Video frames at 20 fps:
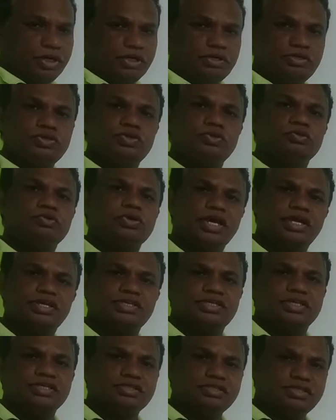to
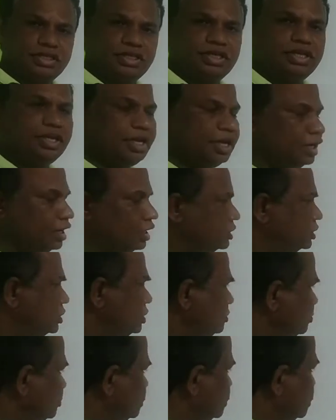exchange the heat
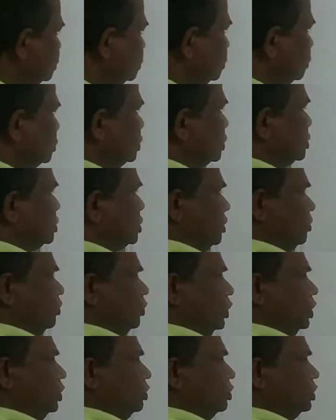energy. So system
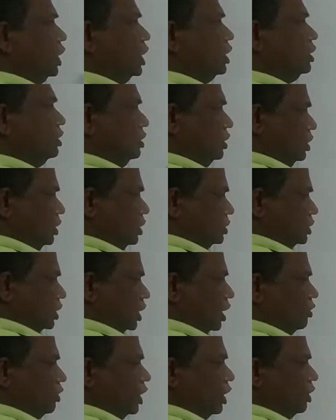we know that,
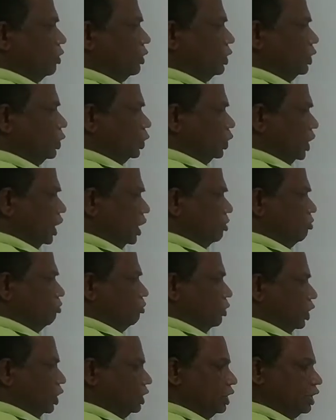surrounding we know
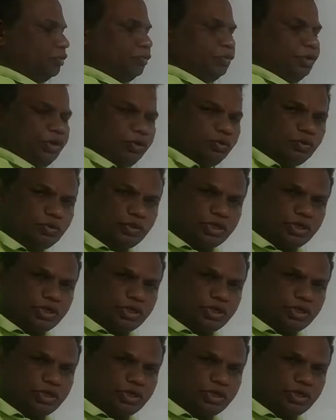that, boundary we know